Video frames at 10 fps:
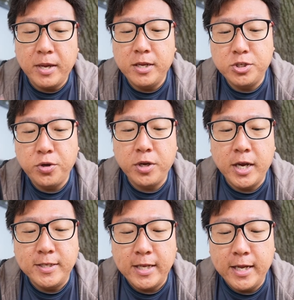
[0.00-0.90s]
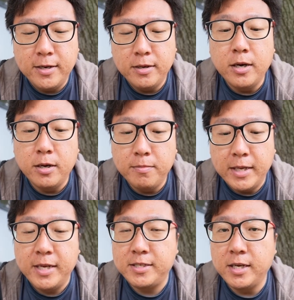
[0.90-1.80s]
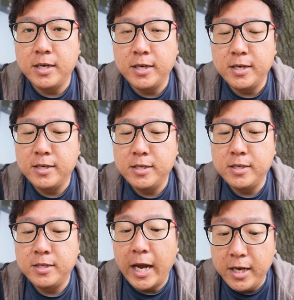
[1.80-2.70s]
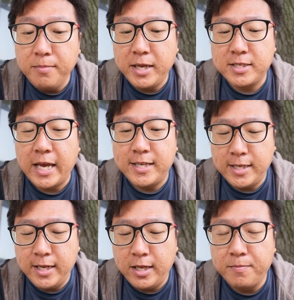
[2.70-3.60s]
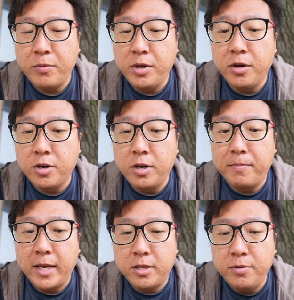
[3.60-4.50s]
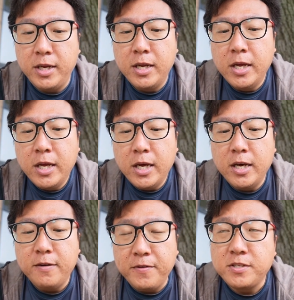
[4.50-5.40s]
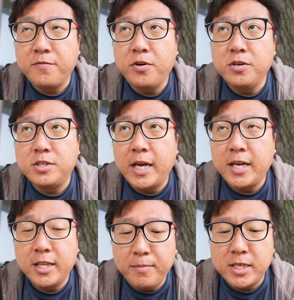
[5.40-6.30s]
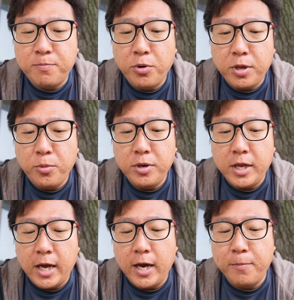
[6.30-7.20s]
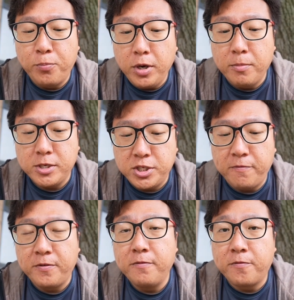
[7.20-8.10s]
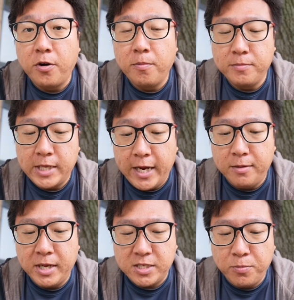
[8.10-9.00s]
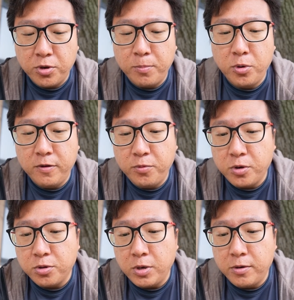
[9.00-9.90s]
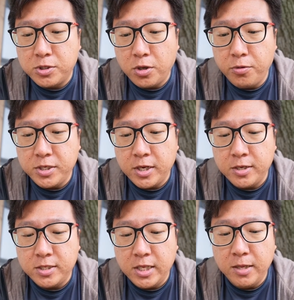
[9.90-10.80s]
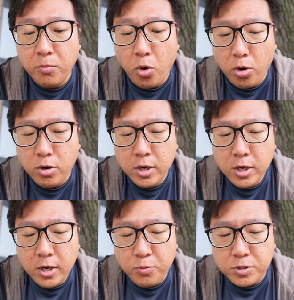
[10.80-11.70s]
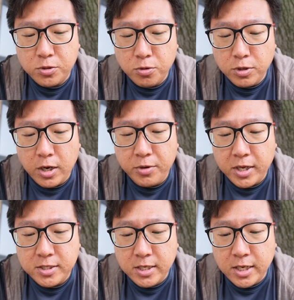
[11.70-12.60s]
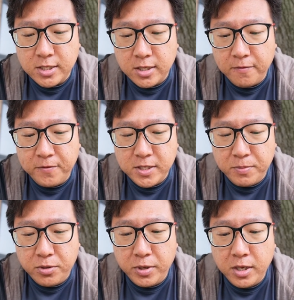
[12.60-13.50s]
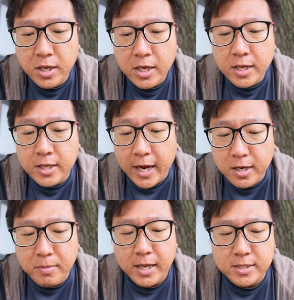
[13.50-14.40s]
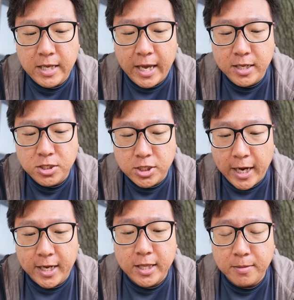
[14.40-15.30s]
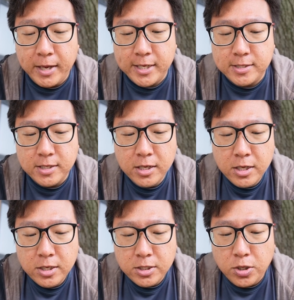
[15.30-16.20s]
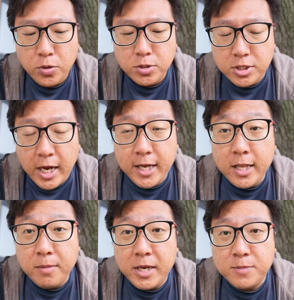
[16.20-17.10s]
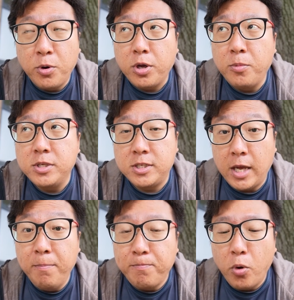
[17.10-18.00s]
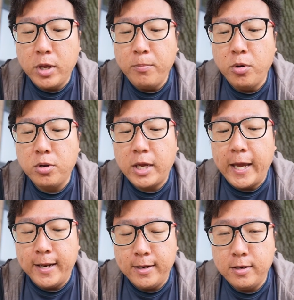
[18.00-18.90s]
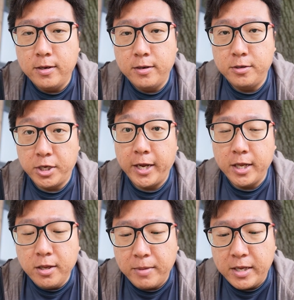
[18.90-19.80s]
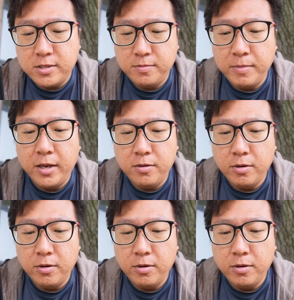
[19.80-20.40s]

and show you guys that there's a Dynamax Ghastly here, but we're not going to battle it. First of all, Gigantamax Pokemon, they are pretty much different from Dynamax Pokemon. If you go to our storage and see more, we scroll down, we can see there's a difference between Dynamax and Gigantamax. So Gigantamax Pokemon, some Pokemon can Gigantamax, but